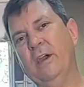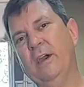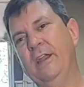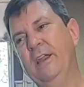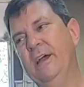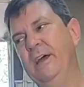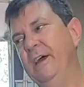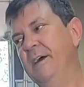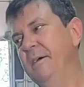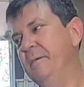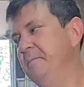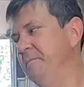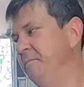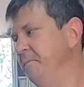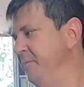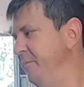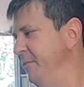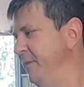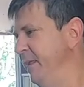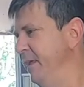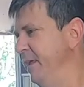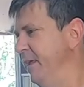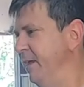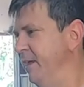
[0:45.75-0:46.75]
gonna
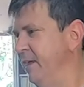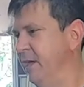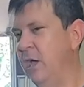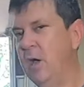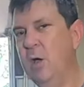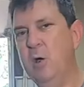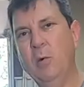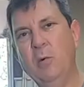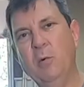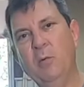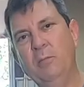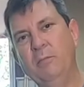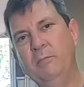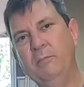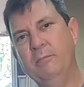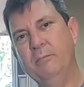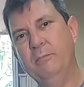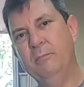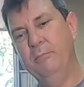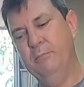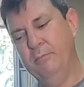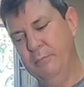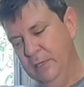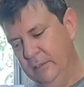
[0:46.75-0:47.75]
go
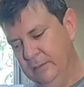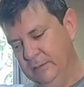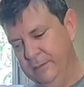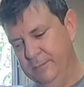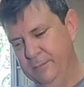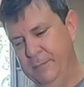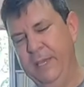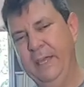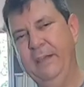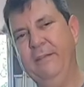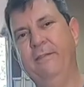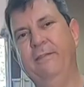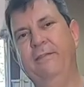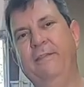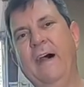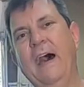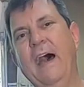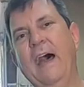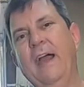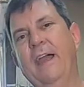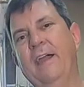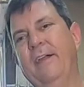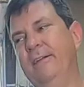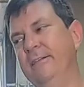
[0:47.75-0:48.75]
build a big
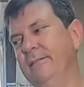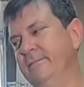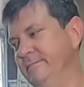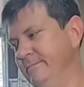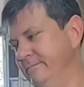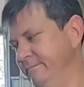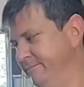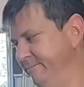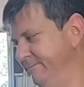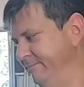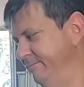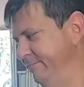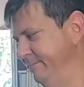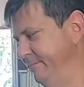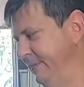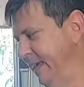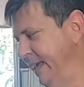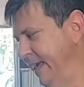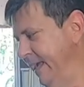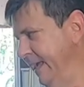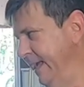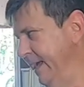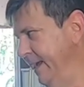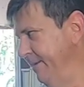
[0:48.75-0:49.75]
fire
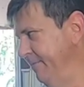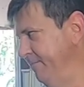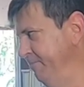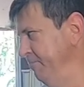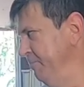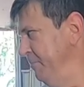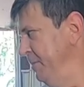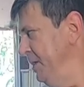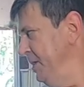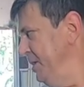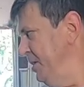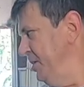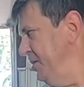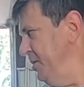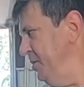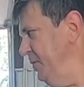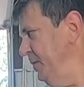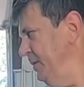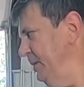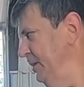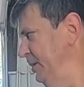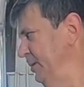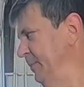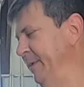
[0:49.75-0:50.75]
and
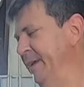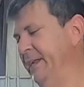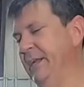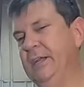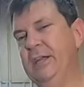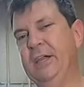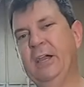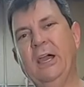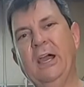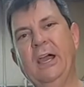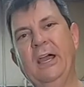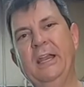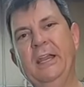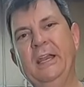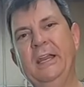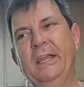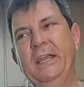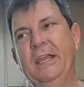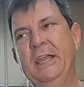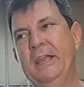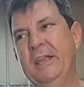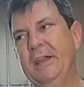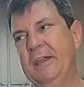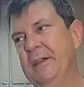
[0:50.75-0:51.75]
do a little bit of
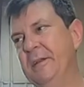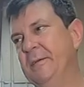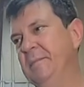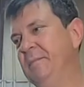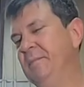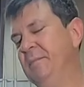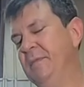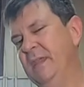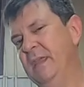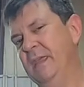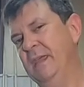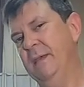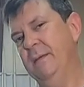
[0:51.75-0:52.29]
grinding here,